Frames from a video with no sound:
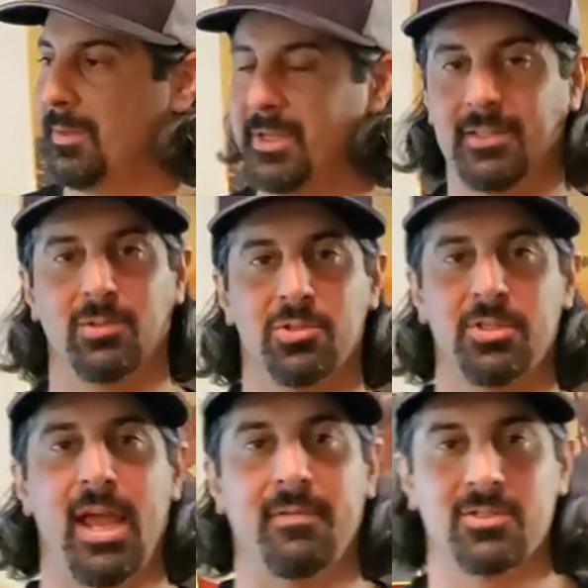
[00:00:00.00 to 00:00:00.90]
Let me get those
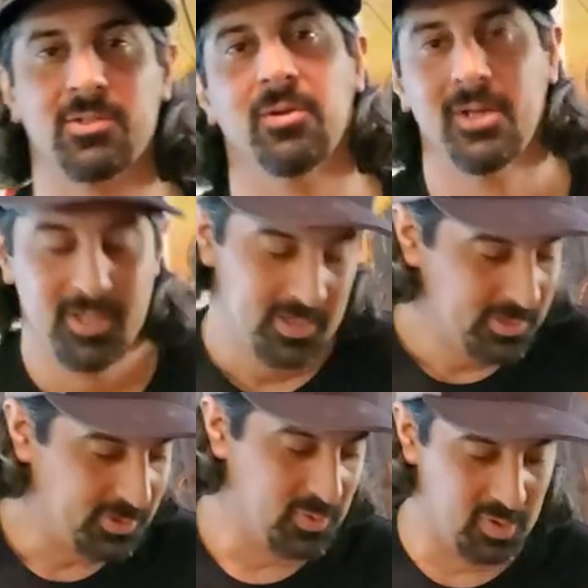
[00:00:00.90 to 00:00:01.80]
shafts. So
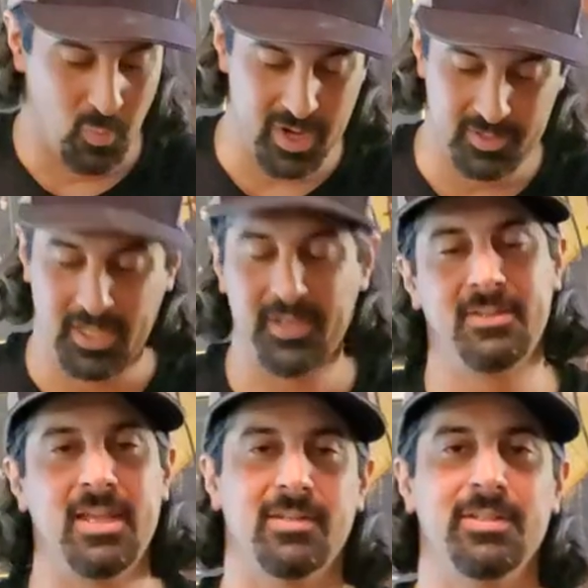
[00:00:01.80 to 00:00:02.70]
You're doing a wheeling and
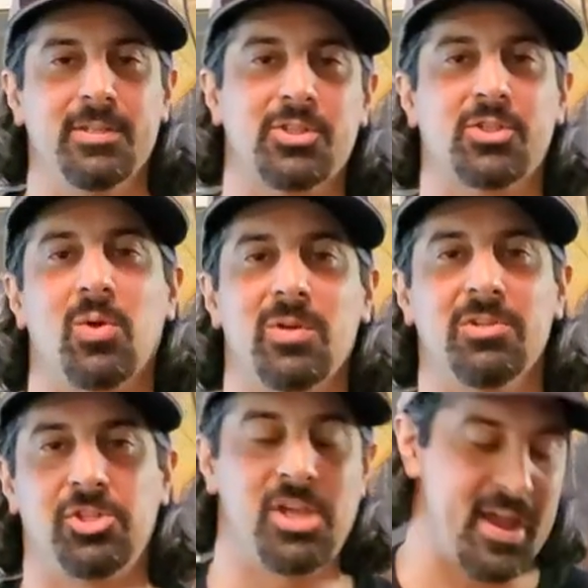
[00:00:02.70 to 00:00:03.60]
dealing. You're
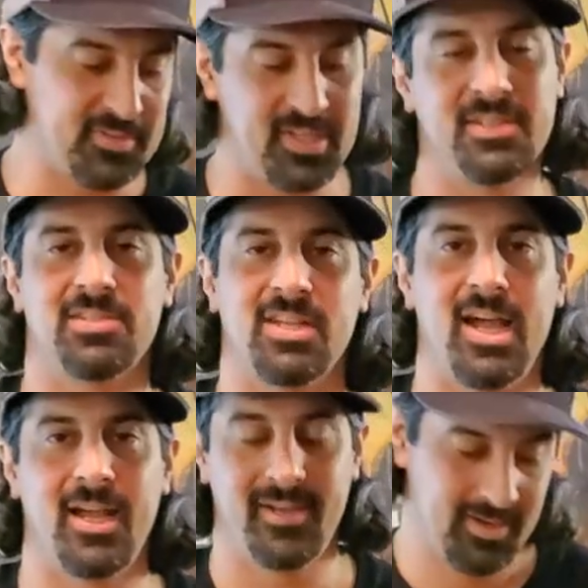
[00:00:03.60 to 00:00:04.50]
scoring shafts on the
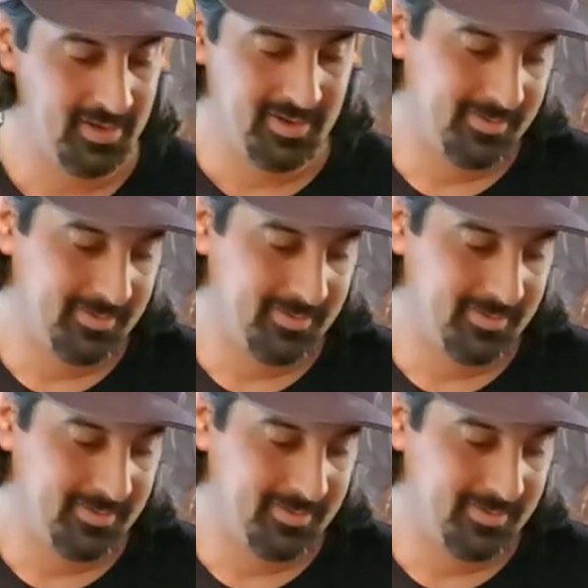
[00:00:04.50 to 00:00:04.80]
side.